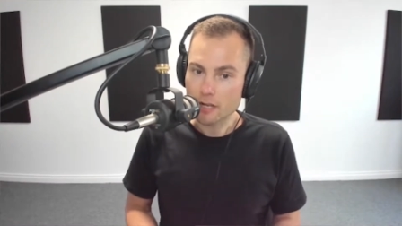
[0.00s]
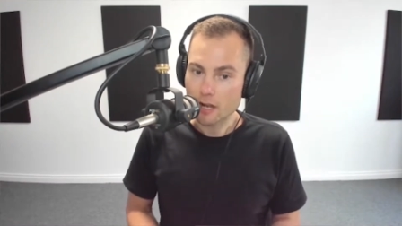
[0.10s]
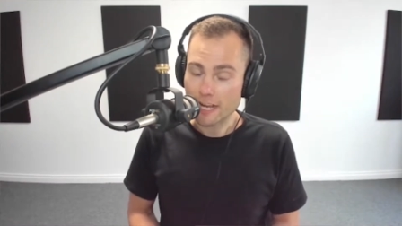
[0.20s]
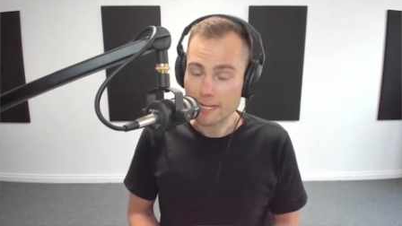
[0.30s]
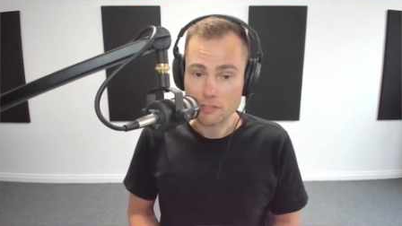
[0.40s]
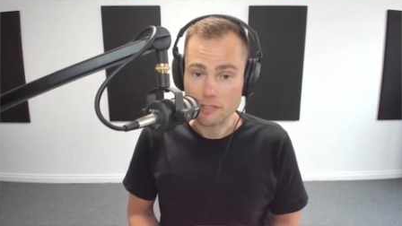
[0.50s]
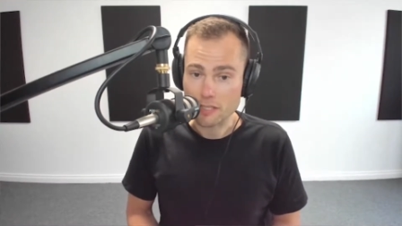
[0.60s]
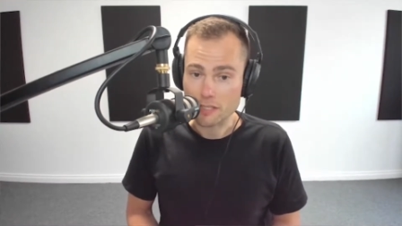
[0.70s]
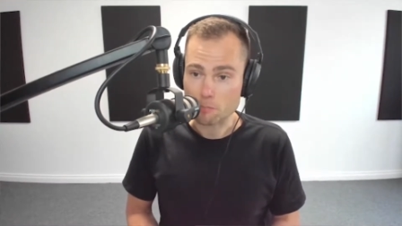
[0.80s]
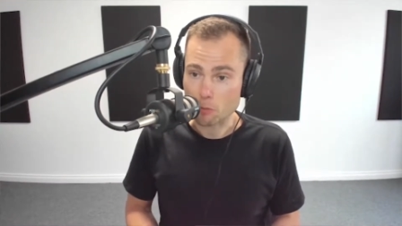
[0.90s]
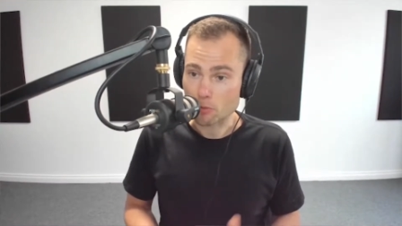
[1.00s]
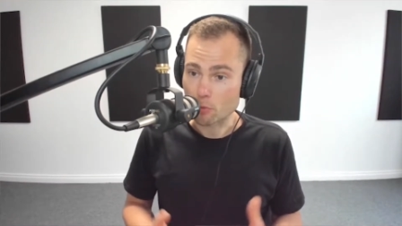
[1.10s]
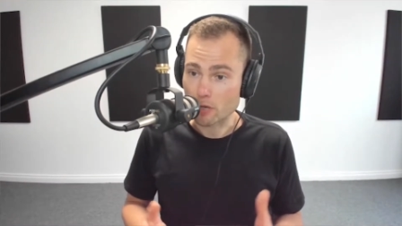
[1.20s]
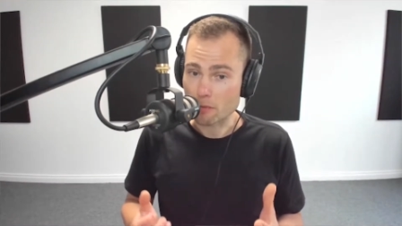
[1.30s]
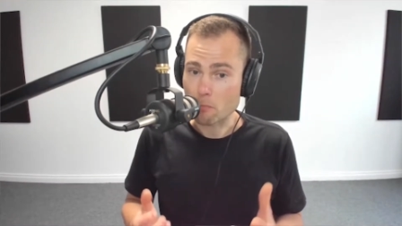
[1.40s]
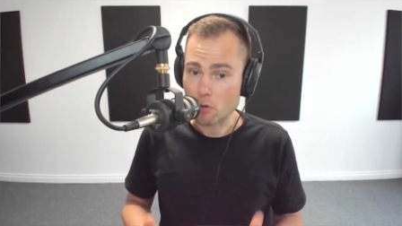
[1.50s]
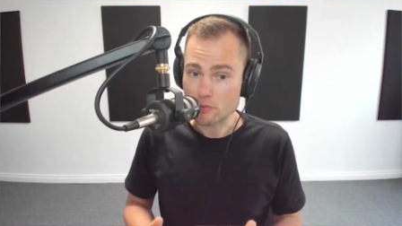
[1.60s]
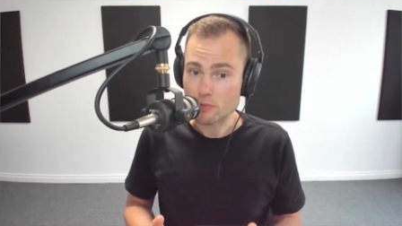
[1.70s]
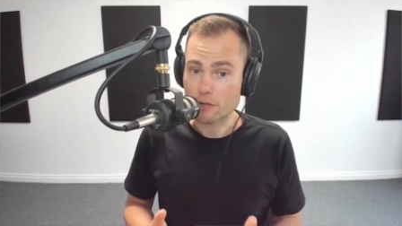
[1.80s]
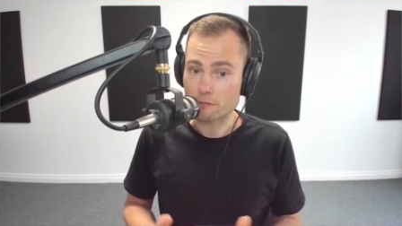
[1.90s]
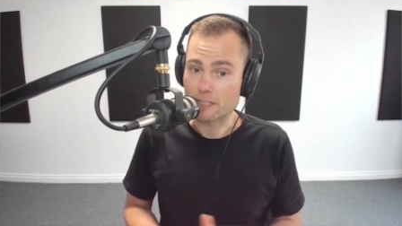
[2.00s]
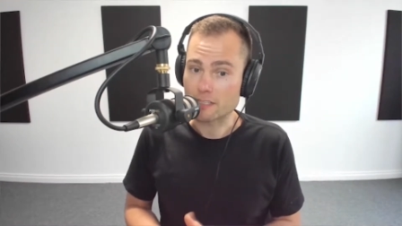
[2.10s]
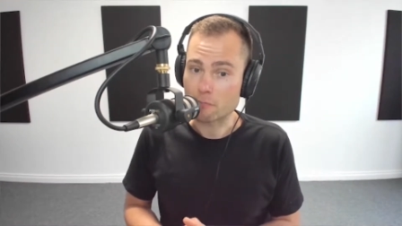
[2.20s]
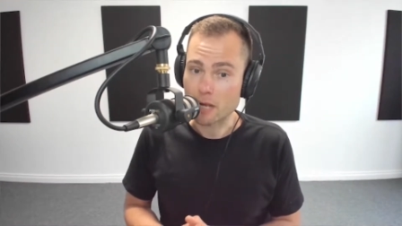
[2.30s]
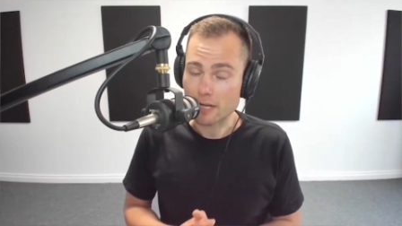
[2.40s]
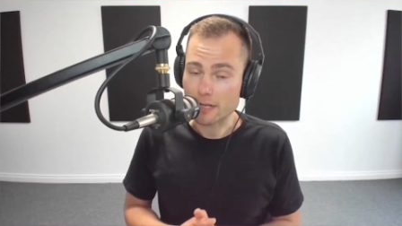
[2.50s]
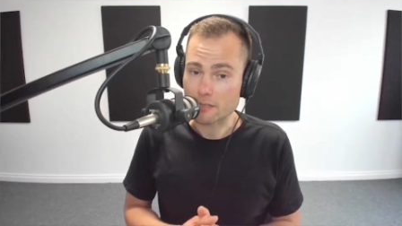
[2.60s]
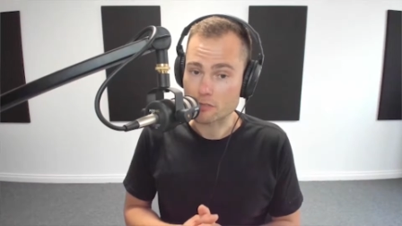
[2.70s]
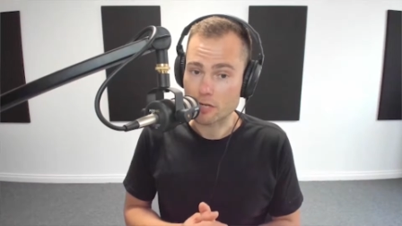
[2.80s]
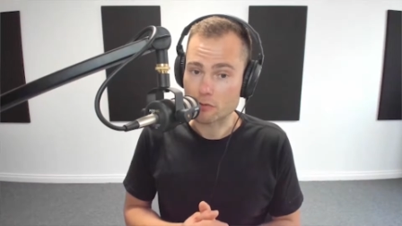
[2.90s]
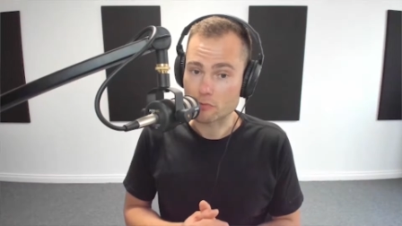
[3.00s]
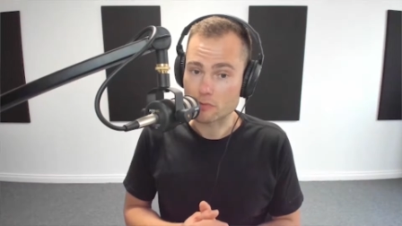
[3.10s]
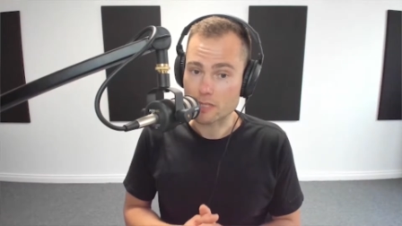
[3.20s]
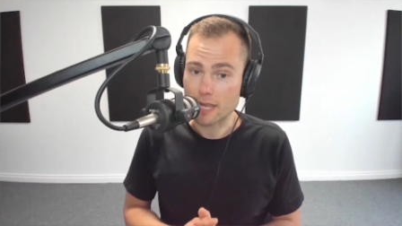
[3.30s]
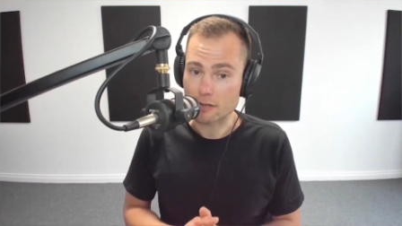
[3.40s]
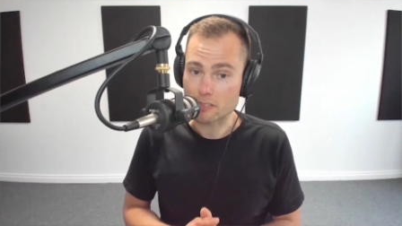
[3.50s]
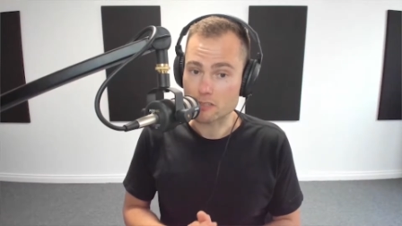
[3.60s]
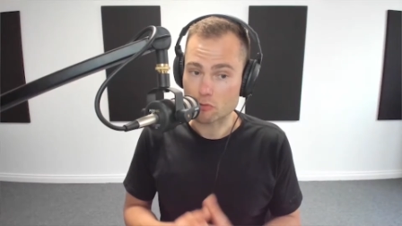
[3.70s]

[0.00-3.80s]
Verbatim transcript: I actually think it's probably one of the most effective marketing channels and just